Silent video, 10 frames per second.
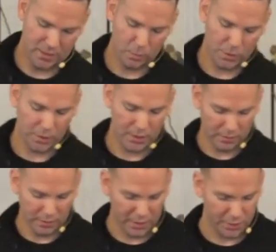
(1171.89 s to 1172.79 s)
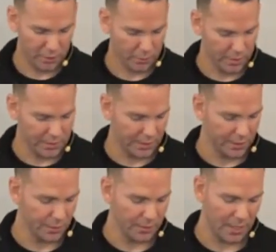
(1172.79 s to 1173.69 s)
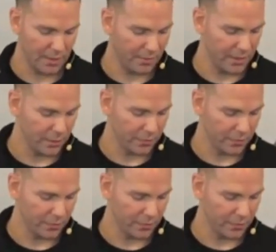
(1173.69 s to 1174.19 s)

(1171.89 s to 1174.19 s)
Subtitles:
When you give a luncheon or a dinner, do not invite your